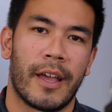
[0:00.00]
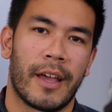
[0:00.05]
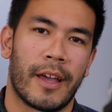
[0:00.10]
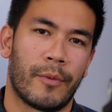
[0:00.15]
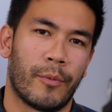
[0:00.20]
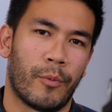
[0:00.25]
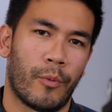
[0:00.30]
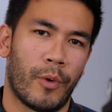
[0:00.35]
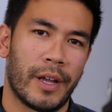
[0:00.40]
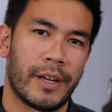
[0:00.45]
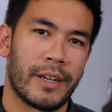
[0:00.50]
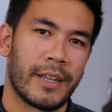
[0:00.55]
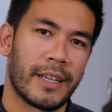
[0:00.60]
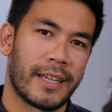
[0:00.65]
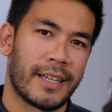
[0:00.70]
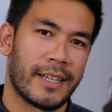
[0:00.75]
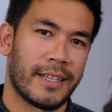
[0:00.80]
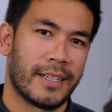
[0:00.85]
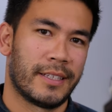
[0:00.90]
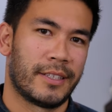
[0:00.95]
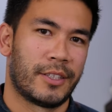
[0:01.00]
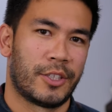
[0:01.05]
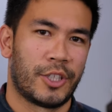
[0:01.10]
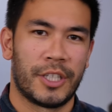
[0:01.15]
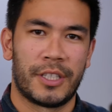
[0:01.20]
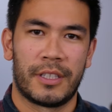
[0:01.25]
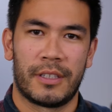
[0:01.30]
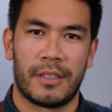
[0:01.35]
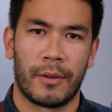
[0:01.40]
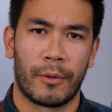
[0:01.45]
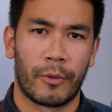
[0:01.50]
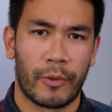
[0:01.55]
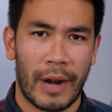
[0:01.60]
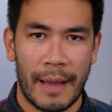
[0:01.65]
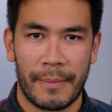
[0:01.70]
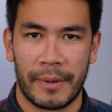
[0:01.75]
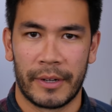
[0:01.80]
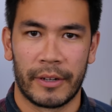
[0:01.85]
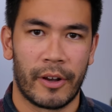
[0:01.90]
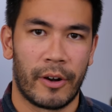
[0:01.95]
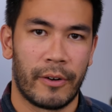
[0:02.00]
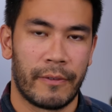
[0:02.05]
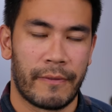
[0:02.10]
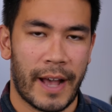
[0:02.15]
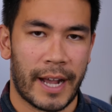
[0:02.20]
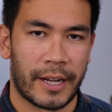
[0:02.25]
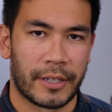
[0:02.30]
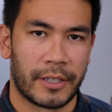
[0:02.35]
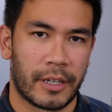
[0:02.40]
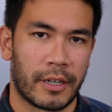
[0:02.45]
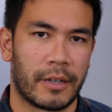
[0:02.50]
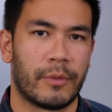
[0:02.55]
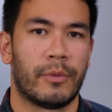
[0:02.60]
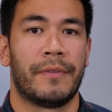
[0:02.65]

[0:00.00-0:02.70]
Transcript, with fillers: And one is just the grab and go factor.